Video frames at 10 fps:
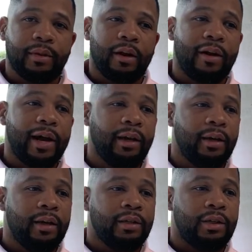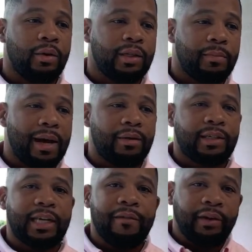All right. So it's about
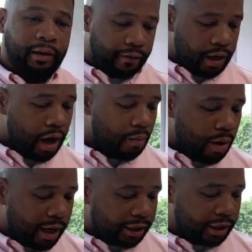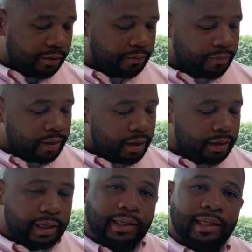70 of y'all watching.
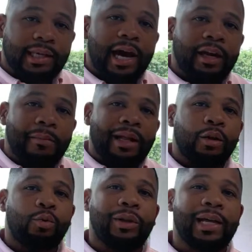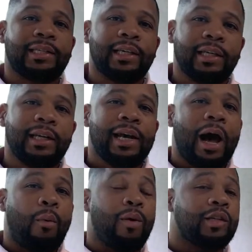This is kind of my little lesson.
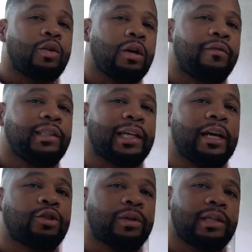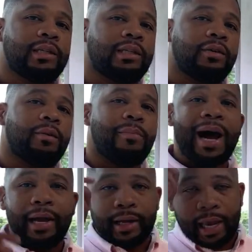I was going to reschedule this until the
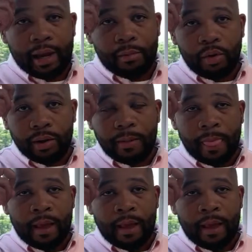buyer came on.